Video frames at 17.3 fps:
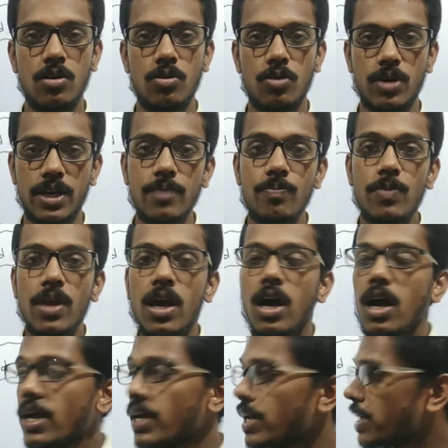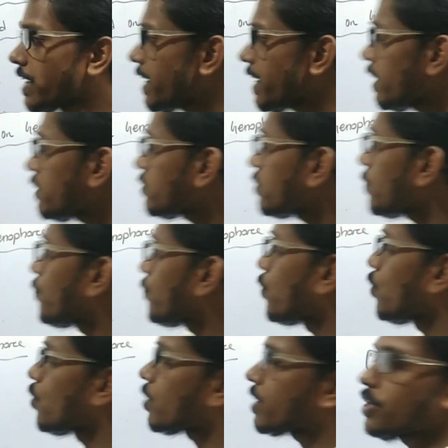Okay, in case of
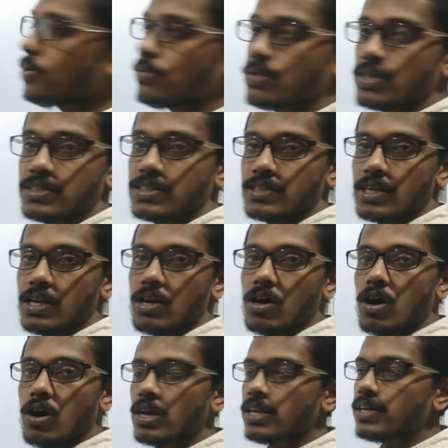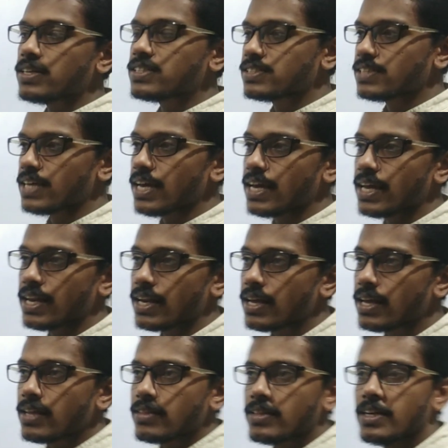prokaryotic cell or a cell
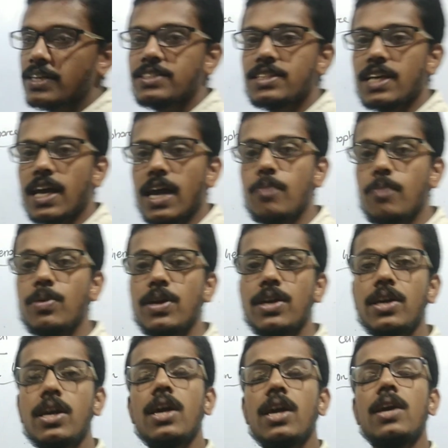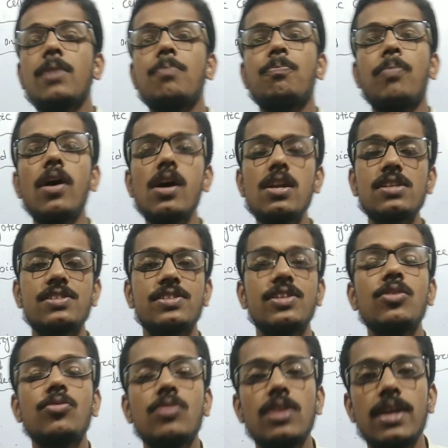that is having a false
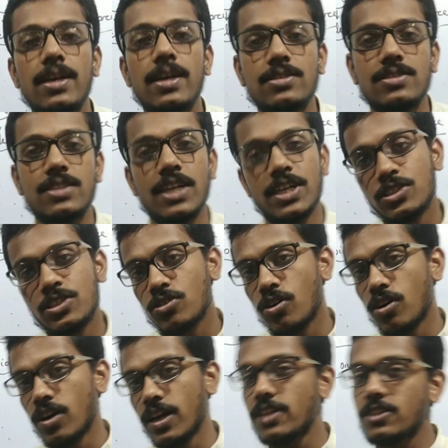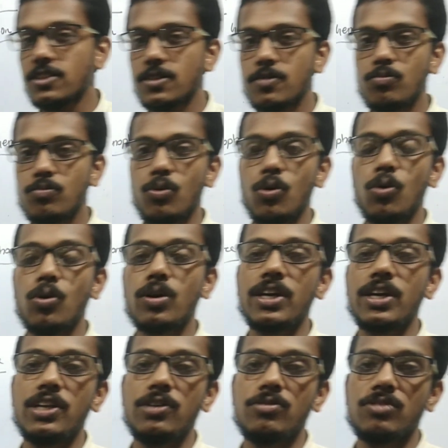nucleus, that is called as
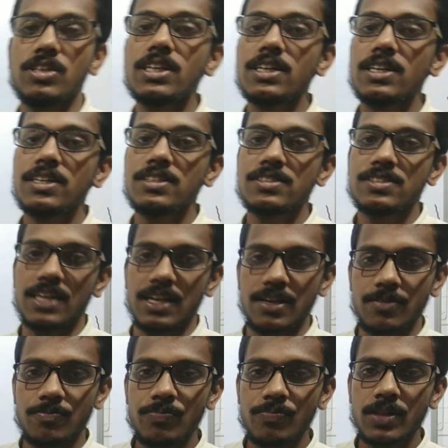prokaryotic cell.